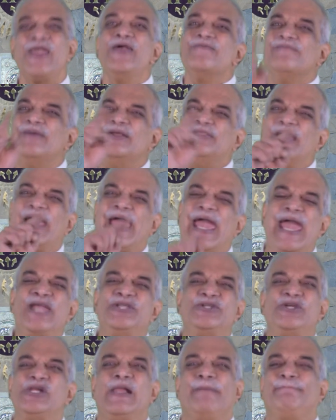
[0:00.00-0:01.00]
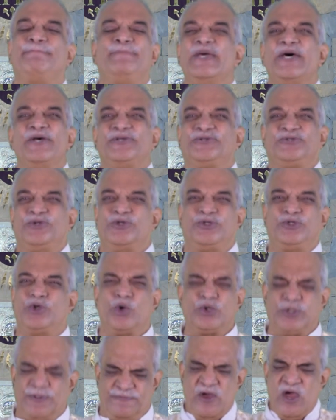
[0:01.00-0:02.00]
when the angel appears to
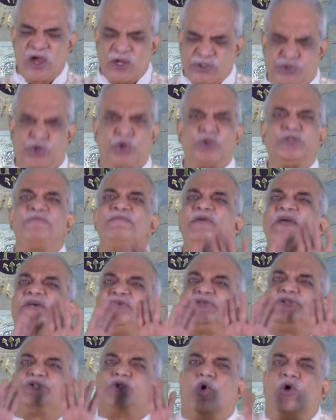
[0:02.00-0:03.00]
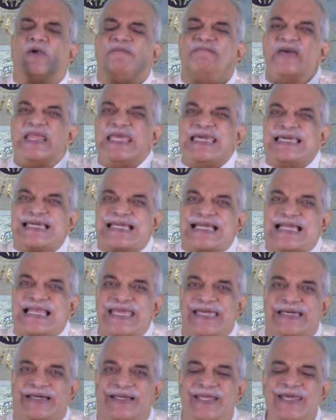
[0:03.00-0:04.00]
Joseph, Joseph is told very
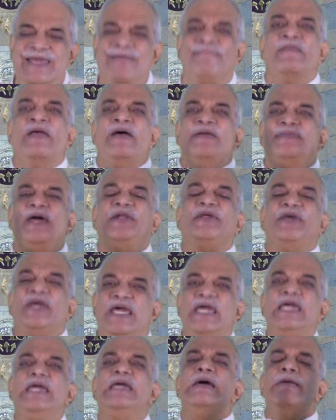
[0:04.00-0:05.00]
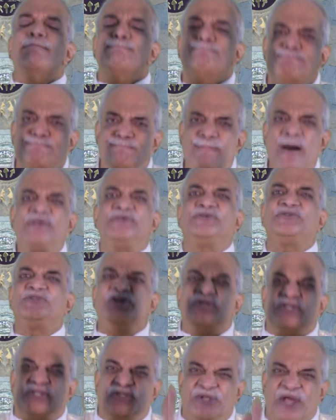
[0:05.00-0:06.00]
clearly that he must
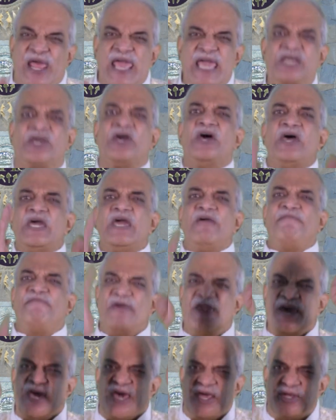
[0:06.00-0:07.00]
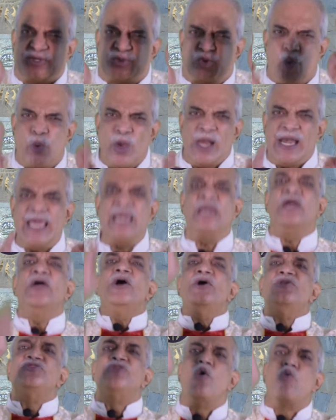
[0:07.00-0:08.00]
take, if he is
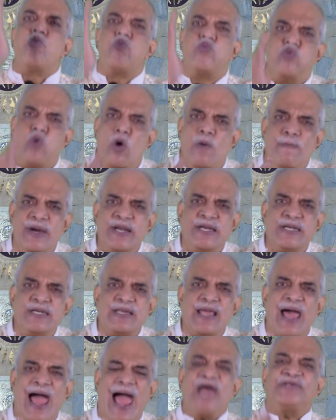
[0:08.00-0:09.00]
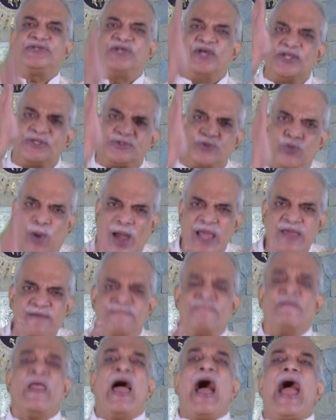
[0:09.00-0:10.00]
willing, the woman as his
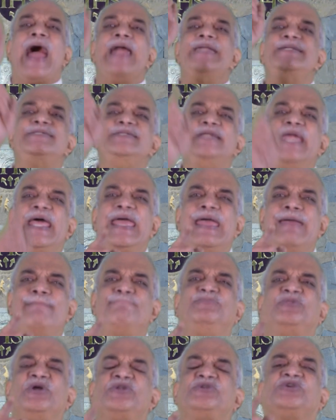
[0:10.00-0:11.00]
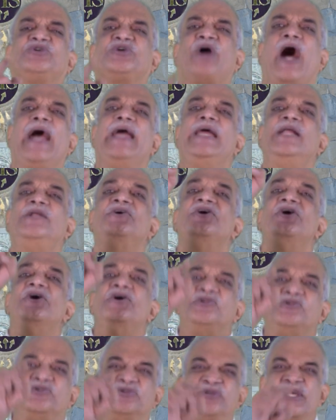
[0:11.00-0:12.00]
wife and name the child
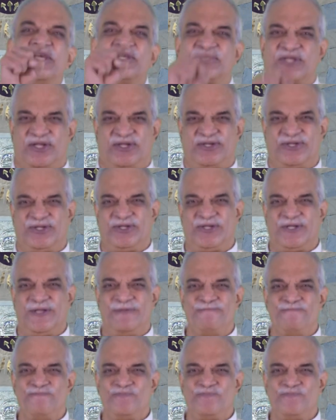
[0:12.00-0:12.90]
Jesus.